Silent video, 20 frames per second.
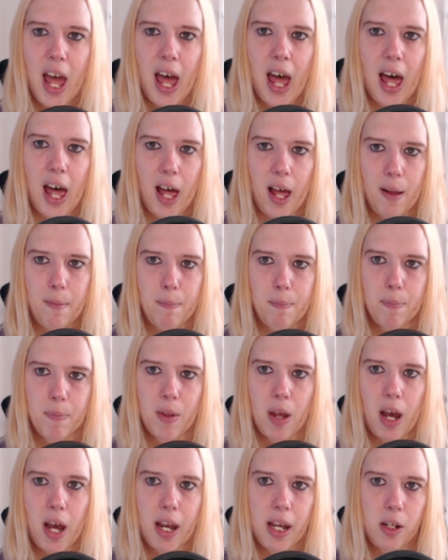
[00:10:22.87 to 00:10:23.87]

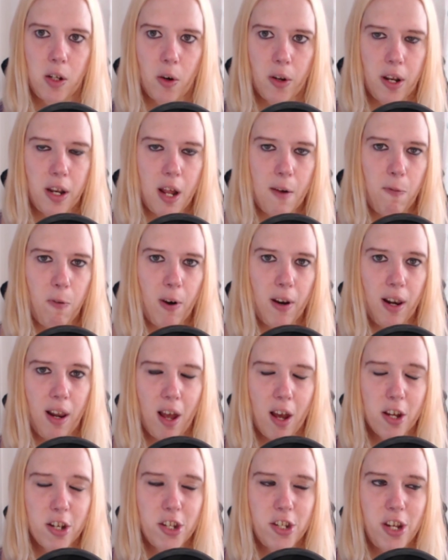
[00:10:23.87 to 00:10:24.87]
I got another one
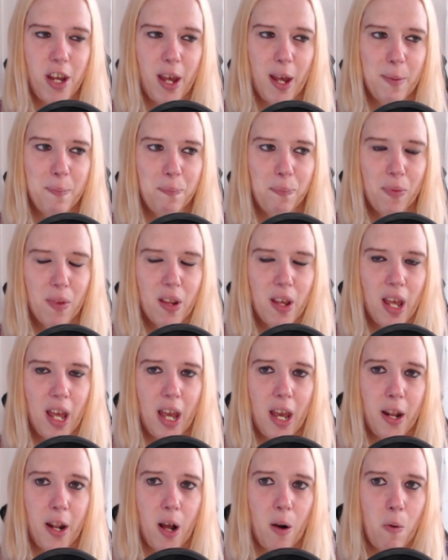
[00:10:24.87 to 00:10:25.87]
last year,
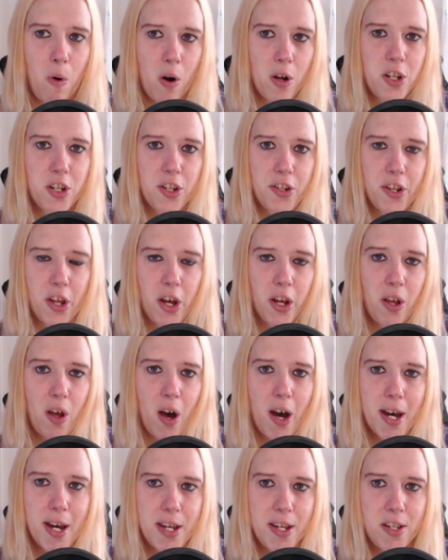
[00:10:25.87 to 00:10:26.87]
and I watched a
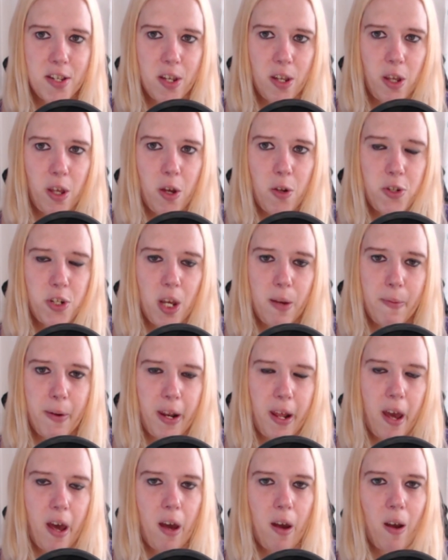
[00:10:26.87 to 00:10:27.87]
guy's YouTube
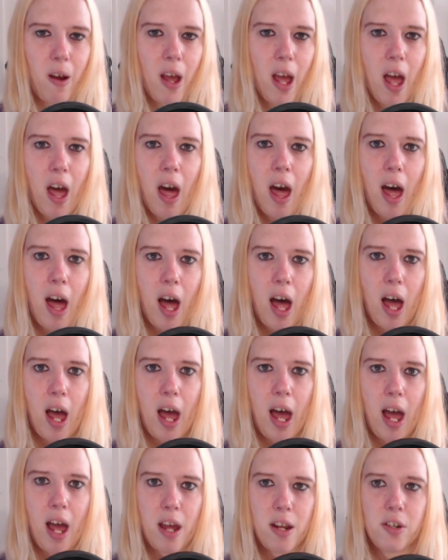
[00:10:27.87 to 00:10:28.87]
video,
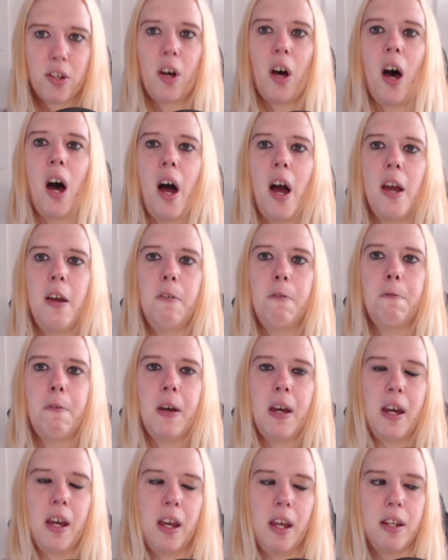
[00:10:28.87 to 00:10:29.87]
and I
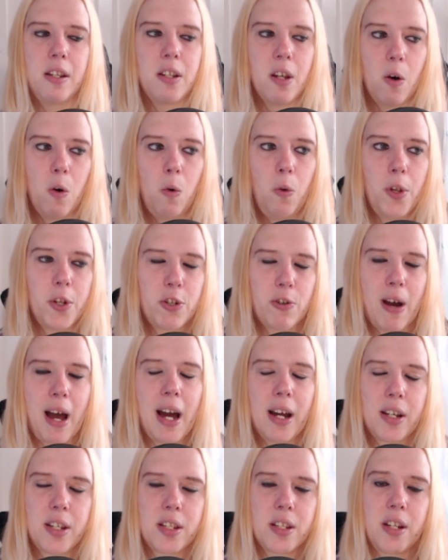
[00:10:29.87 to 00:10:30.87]
fitted all the
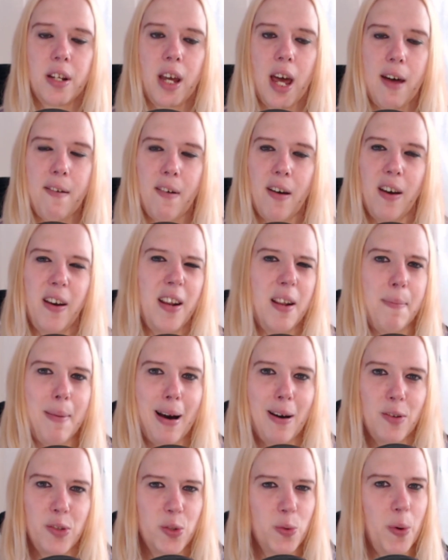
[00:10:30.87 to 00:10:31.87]
tracks together in
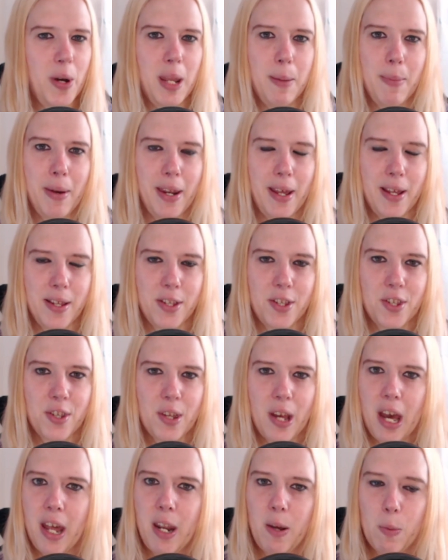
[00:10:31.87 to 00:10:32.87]
about 20 minutes,
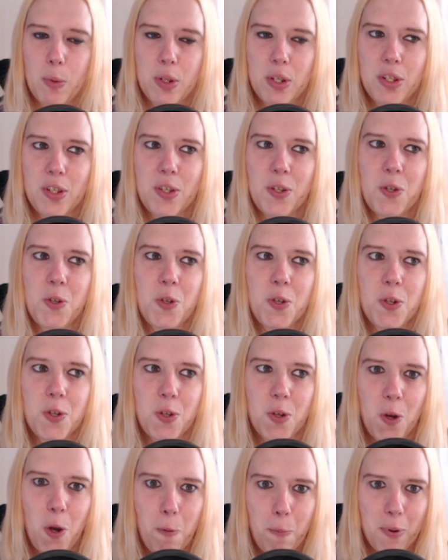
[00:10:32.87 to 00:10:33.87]
and it was
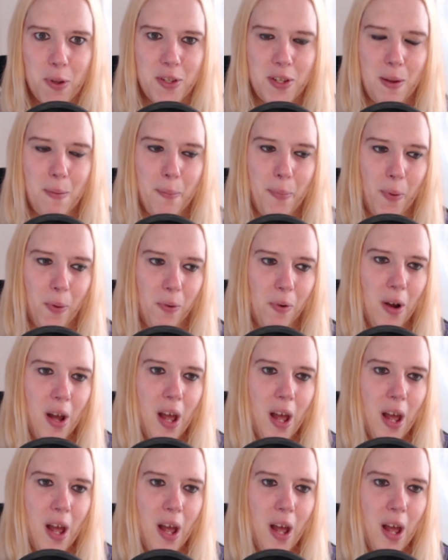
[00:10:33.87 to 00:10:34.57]
super simple.